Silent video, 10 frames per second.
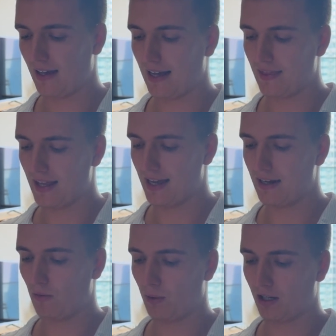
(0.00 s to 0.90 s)
And then
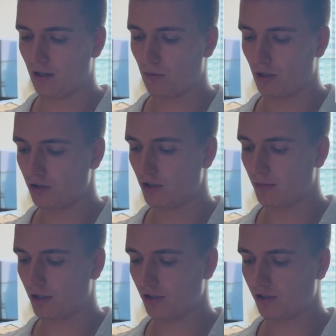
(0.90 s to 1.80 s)
we're gonna run some
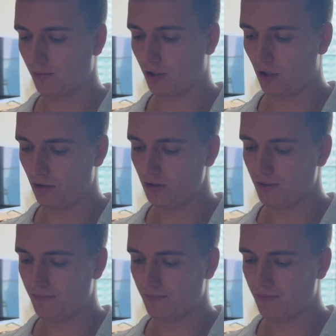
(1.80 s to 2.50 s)
custom code.